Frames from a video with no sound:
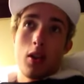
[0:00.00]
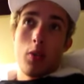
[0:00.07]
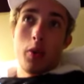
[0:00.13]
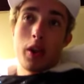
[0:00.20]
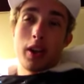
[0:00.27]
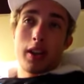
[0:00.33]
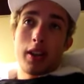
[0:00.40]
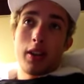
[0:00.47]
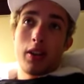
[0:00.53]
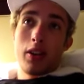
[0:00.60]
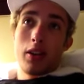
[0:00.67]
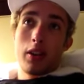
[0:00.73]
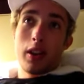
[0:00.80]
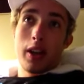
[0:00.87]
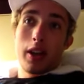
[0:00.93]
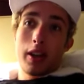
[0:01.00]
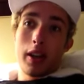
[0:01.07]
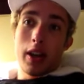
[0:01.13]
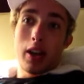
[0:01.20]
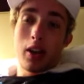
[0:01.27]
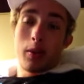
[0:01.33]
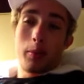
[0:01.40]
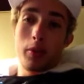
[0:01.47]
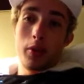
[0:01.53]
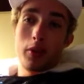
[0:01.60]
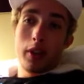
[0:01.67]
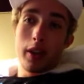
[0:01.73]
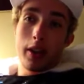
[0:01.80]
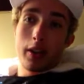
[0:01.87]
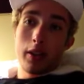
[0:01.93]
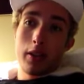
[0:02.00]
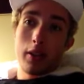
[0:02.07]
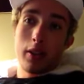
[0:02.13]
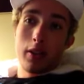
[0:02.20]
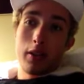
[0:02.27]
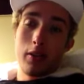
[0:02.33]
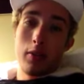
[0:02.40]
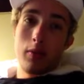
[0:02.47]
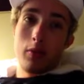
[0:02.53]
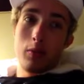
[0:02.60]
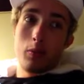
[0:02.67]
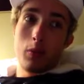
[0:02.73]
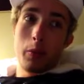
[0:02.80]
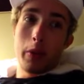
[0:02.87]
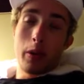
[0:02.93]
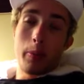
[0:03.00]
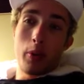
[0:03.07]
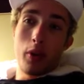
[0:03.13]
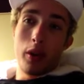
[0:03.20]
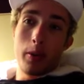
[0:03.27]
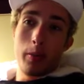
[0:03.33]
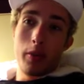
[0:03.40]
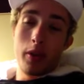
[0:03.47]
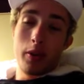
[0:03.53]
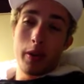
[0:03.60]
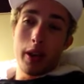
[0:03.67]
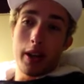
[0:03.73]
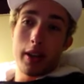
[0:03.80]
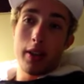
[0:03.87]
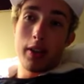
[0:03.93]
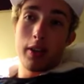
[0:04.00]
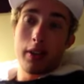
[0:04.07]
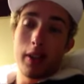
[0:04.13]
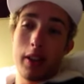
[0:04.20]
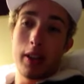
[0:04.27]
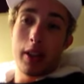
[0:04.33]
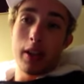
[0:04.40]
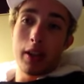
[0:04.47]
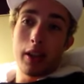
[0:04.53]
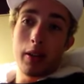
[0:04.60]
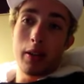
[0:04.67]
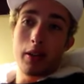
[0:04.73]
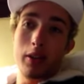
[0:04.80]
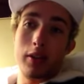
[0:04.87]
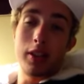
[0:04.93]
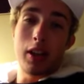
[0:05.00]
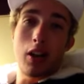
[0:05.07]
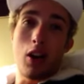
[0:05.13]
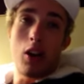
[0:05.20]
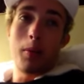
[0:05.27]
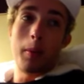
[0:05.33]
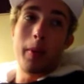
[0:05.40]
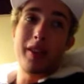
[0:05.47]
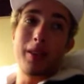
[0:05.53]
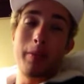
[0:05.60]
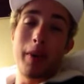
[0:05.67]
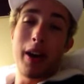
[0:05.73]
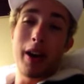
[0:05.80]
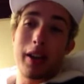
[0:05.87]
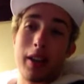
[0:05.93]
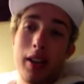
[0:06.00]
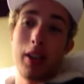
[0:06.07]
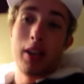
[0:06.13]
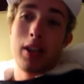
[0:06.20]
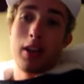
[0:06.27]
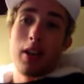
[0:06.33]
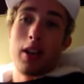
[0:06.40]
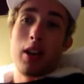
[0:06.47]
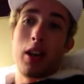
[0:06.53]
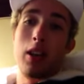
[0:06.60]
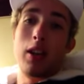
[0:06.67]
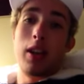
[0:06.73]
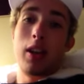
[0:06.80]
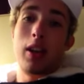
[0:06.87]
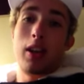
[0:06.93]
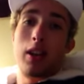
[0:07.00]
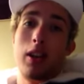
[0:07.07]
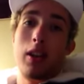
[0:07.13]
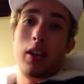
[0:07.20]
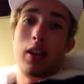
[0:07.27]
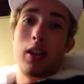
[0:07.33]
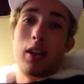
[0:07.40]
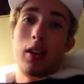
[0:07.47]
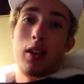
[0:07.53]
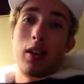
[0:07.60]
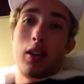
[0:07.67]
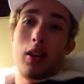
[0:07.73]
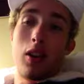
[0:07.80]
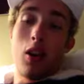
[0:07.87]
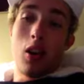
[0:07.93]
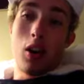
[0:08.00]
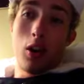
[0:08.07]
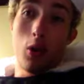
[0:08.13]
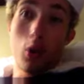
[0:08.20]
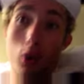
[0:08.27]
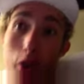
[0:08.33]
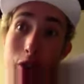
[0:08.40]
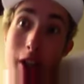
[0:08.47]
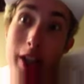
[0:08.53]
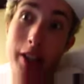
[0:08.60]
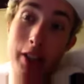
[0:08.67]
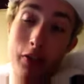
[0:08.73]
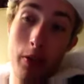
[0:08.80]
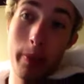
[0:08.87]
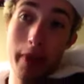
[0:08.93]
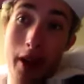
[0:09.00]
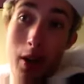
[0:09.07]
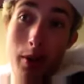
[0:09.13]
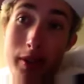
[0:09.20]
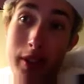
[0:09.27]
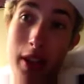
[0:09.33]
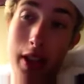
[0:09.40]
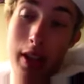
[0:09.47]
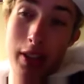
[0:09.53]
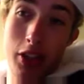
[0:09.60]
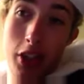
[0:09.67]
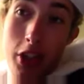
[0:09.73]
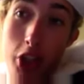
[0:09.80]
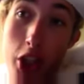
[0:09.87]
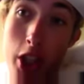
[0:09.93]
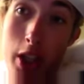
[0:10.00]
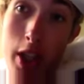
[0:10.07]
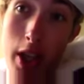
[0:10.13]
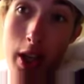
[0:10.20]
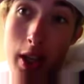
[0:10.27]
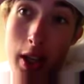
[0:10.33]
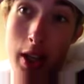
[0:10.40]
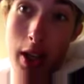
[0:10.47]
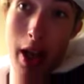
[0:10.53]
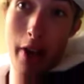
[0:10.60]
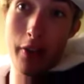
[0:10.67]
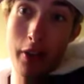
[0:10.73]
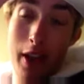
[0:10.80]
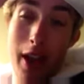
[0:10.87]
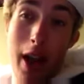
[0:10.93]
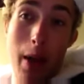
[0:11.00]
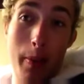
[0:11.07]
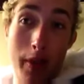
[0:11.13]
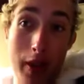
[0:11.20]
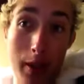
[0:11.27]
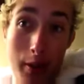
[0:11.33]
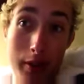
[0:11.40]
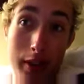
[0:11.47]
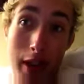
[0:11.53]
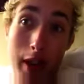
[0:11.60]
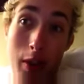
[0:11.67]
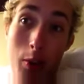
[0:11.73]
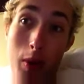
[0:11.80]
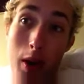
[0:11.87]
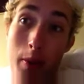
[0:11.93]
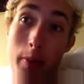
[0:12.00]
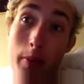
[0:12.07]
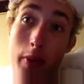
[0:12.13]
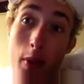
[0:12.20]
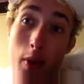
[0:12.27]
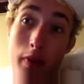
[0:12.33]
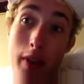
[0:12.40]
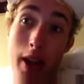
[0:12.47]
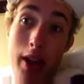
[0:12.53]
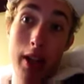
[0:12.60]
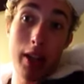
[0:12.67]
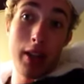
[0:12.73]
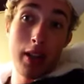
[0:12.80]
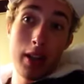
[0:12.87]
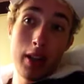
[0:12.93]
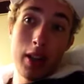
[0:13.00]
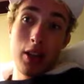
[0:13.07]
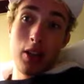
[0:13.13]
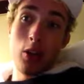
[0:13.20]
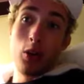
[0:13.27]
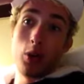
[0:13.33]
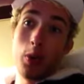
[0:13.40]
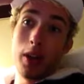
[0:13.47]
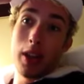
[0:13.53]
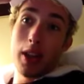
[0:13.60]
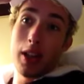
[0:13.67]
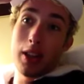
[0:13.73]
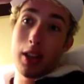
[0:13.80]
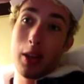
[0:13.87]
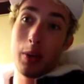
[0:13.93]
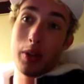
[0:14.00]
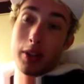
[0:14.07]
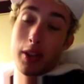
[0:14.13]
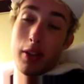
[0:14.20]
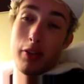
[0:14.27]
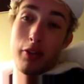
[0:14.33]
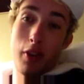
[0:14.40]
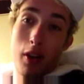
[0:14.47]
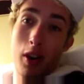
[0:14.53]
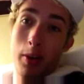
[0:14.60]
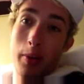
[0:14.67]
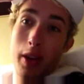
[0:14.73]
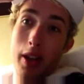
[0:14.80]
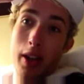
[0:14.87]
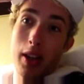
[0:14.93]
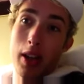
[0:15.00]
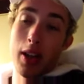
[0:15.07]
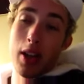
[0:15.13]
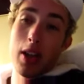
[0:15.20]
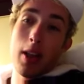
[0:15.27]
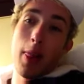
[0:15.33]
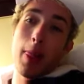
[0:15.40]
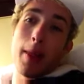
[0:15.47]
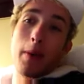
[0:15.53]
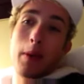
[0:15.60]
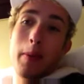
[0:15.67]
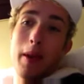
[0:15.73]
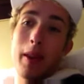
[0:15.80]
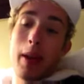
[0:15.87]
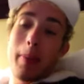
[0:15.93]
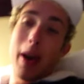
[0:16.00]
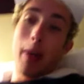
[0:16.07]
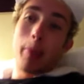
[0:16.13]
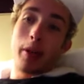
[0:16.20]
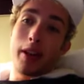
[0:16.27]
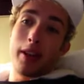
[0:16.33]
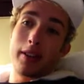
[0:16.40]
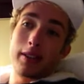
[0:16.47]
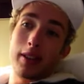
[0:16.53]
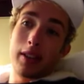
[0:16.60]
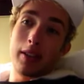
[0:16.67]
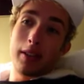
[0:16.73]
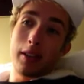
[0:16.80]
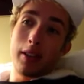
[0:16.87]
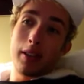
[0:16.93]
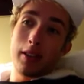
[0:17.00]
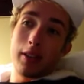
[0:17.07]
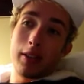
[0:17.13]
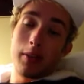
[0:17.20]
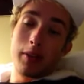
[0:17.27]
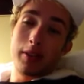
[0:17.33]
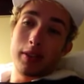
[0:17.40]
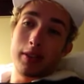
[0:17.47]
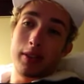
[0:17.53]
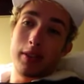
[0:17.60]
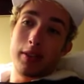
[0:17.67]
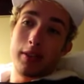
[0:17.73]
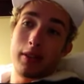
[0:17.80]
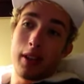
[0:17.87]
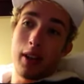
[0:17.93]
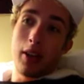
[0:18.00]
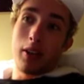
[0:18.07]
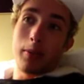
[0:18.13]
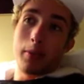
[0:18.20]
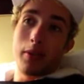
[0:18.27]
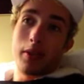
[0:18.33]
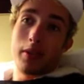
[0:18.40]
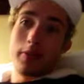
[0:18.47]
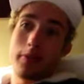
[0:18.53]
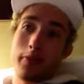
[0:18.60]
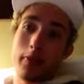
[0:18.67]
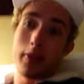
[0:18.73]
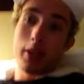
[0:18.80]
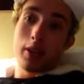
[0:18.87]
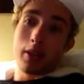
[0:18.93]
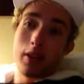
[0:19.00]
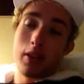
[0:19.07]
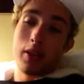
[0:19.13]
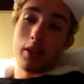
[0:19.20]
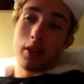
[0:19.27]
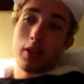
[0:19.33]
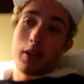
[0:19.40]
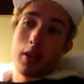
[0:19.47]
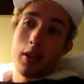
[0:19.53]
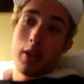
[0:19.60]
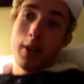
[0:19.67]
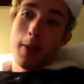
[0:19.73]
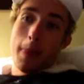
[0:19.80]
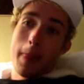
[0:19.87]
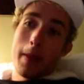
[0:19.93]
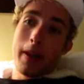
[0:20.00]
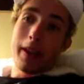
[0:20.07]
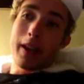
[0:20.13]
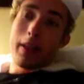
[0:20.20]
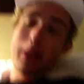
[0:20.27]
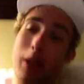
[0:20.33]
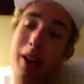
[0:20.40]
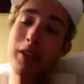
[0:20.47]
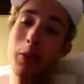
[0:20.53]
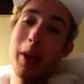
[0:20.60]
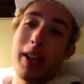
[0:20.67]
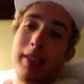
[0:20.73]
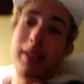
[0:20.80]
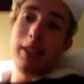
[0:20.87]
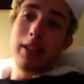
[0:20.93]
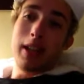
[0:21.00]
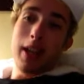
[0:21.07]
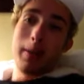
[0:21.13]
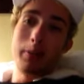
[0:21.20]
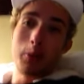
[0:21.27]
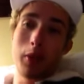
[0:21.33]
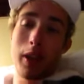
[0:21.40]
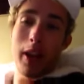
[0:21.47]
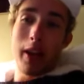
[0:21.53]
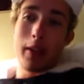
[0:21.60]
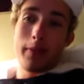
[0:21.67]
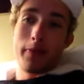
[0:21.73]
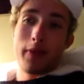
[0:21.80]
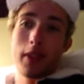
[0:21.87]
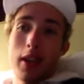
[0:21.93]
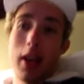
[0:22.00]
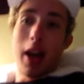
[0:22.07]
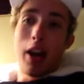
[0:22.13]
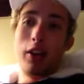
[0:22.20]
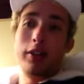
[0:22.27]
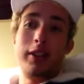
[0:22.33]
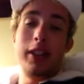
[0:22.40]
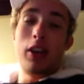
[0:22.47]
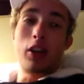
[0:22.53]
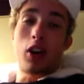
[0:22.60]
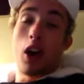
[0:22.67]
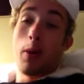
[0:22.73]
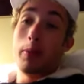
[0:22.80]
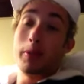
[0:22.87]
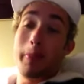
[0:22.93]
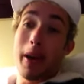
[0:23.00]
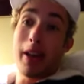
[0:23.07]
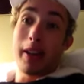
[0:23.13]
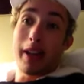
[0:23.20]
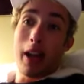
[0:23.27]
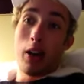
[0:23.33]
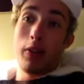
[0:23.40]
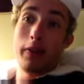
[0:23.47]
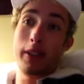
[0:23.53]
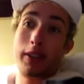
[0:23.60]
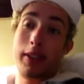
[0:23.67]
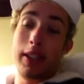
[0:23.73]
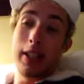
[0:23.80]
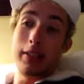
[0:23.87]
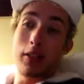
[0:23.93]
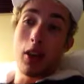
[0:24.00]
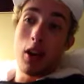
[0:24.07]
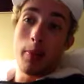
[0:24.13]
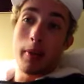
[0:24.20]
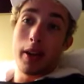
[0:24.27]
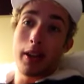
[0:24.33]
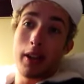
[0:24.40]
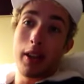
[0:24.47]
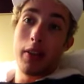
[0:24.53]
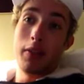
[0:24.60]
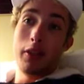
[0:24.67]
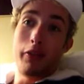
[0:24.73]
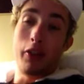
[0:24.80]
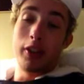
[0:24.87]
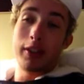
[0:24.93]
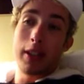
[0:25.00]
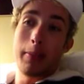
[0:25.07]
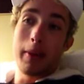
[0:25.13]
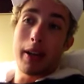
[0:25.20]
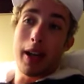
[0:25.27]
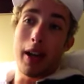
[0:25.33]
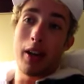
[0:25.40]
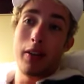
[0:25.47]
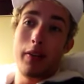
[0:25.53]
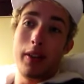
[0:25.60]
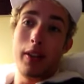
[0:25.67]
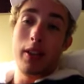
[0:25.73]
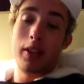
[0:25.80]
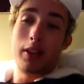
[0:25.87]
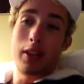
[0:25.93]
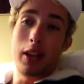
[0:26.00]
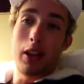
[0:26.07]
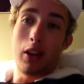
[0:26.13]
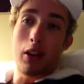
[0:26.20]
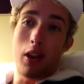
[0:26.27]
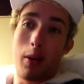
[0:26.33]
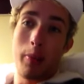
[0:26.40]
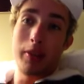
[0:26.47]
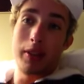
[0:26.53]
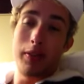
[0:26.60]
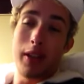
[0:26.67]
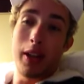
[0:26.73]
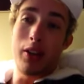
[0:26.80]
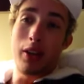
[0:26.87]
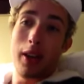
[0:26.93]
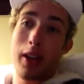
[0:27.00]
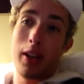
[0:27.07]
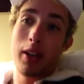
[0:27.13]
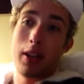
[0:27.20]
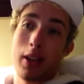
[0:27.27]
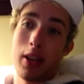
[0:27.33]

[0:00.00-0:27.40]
we got killed like at our blue like when we were pulling blue, we got killed, and then like it set all our momentum back, and then all our whole strategy from there was like GG. Like after that happened, it was like well, no invading, no doing anything. We're just gonna farm like, and we made like bad plays, and then like it was just terrible. So, like that's the way I see games where like I don't see our comp was bad. Like I don't even see it as comp. Like even the first game, like I don't even think our comp was even that great.